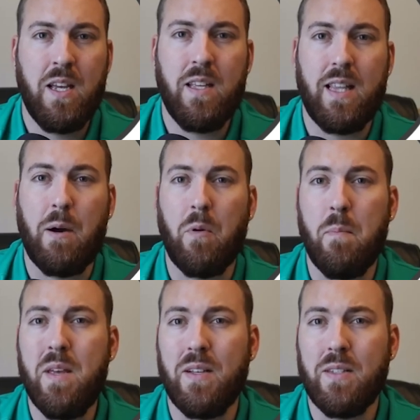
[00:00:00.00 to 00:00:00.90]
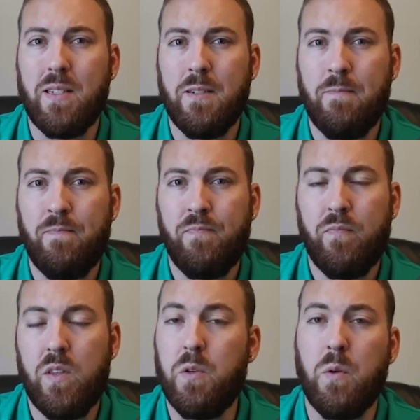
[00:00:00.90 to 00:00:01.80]
that were missed.
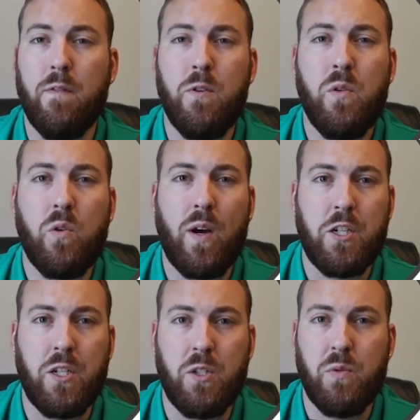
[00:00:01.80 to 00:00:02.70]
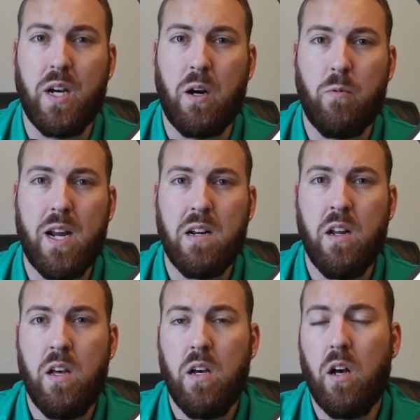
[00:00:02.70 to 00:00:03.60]
You can review the questions you got right,
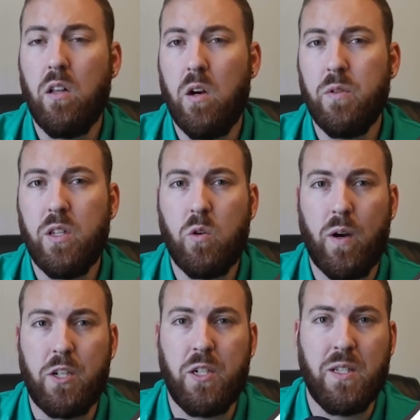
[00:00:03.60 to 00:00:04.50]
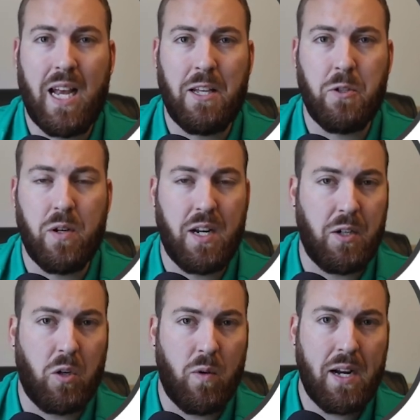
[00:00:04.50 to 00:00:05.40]
along with the questions answered
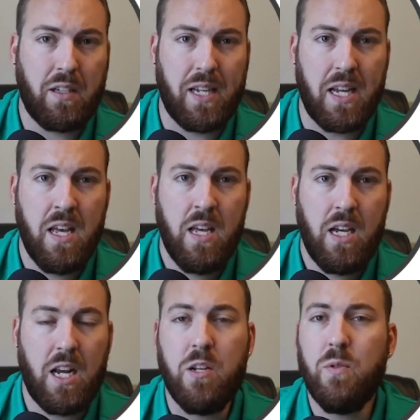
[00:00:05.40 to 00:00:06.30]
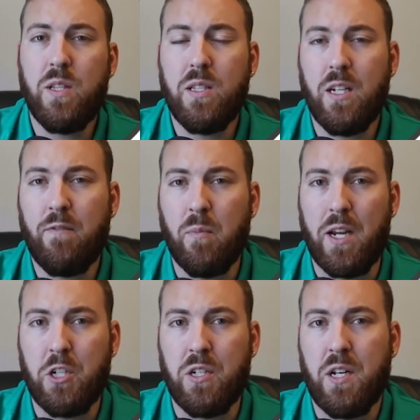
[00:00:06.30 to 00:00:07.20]
incorrectly, and use this
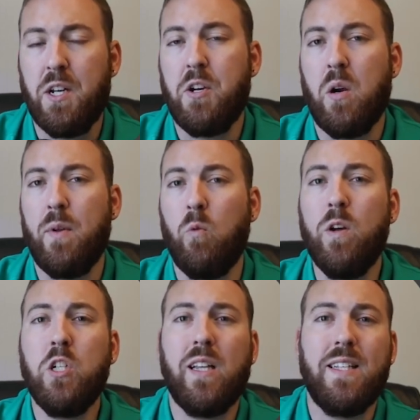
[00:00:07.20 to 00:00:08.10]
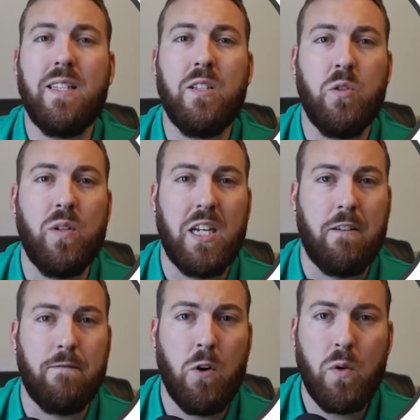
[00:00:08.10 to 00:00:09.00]
information to determine which lessons you need to
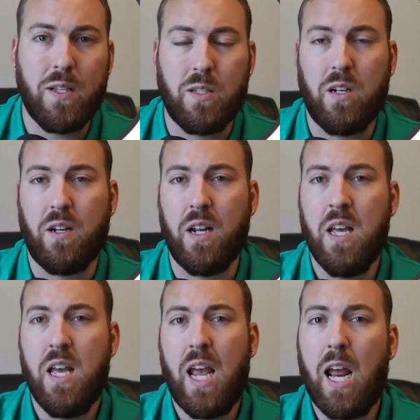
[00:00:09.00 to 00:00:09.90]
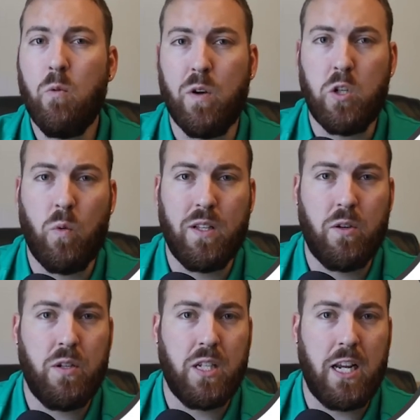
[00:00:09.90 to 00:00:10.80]
focus on and which ones are
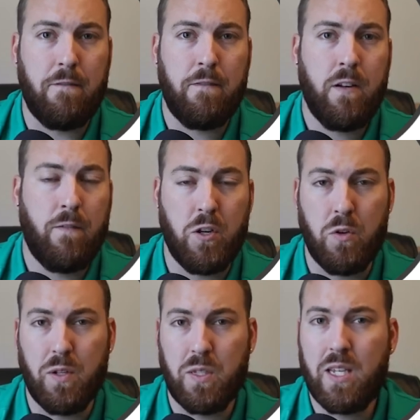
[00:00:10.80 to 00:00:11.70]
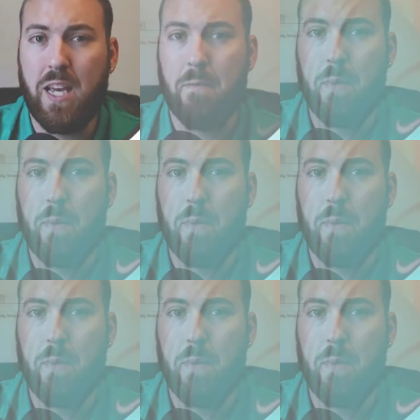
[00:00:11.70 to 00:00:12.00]
safe for you to skip.